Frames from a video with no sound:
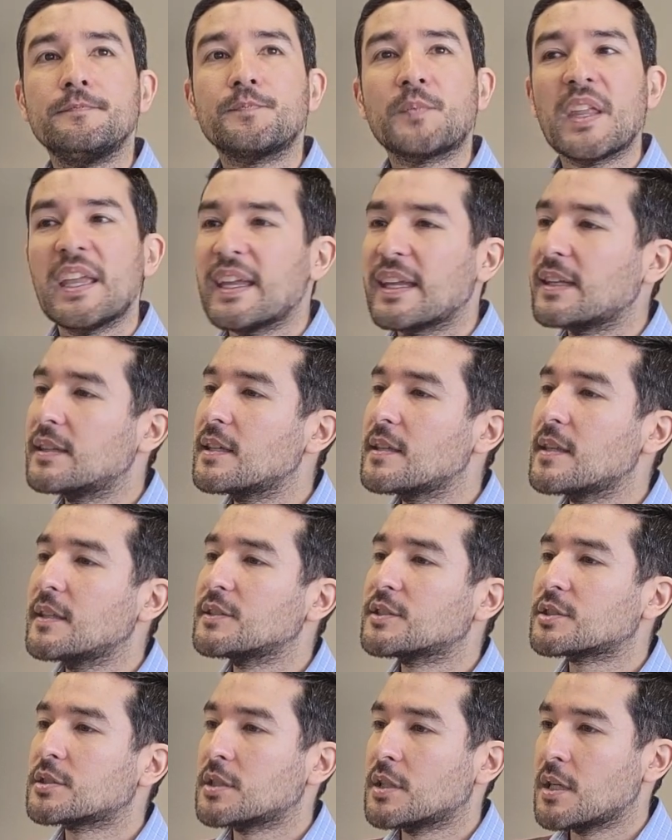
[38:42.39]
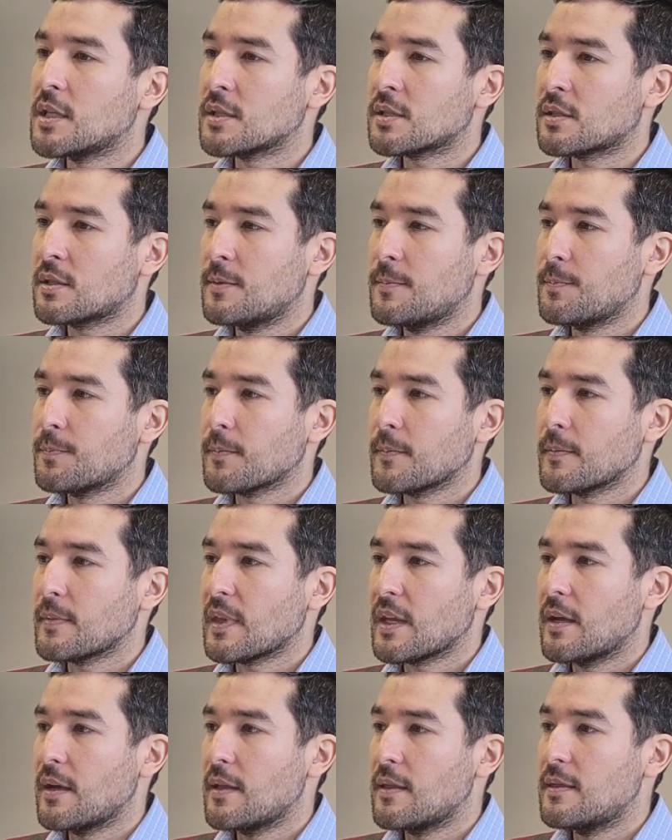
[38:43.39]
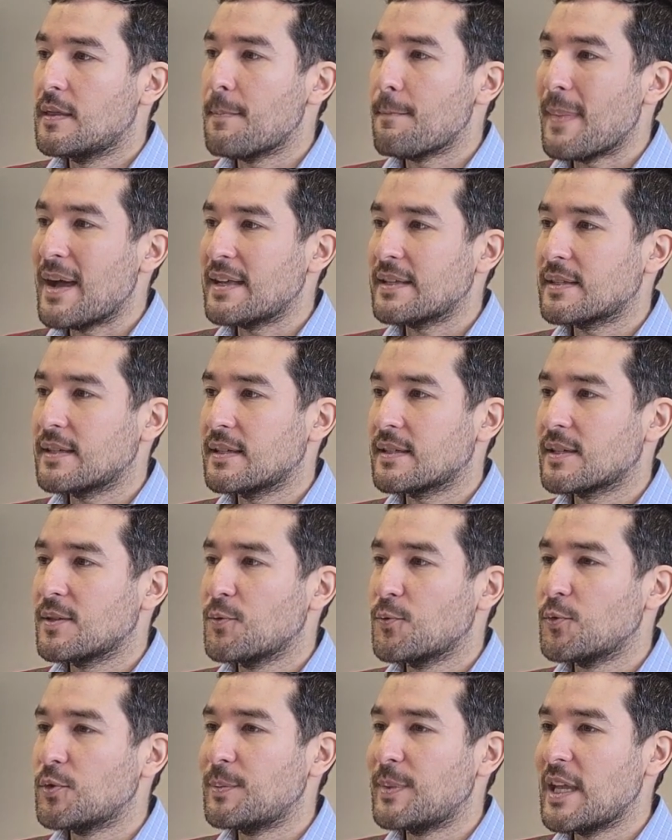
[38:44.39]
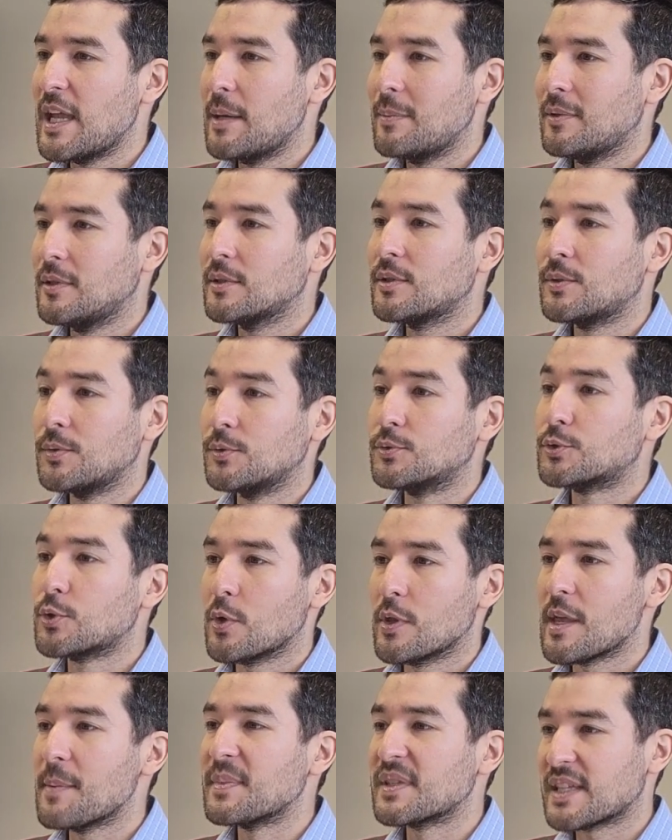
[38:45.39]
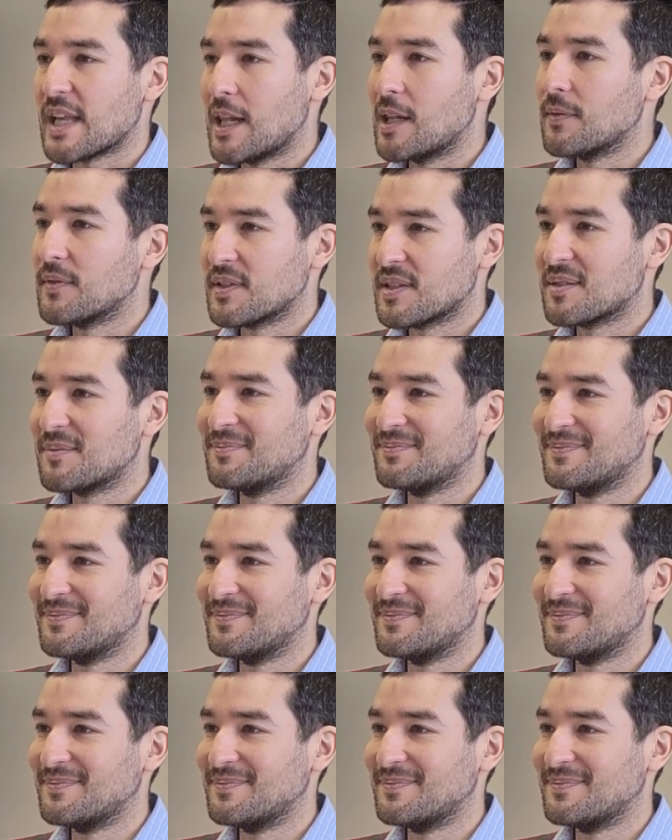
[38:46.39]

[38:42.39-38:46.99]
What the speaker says: didn't trust the masses would be able to rule themselves.